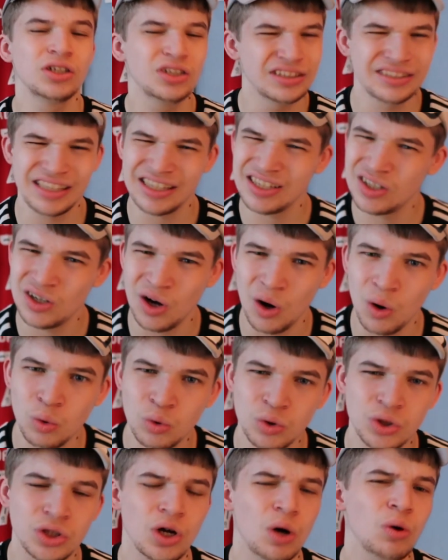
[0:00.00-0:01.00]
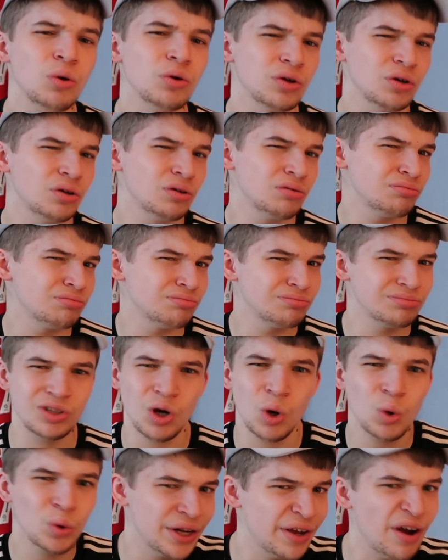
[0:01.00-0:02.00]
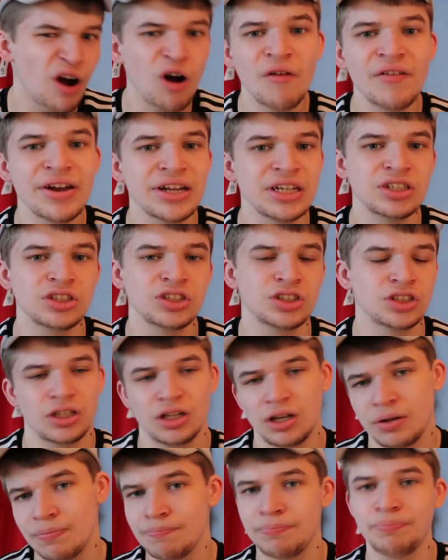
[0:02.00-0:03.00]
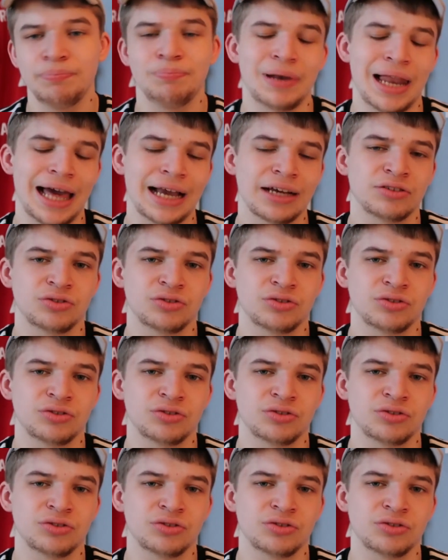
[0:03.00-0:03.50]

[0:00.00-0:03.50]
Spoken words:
is it goldy orange and black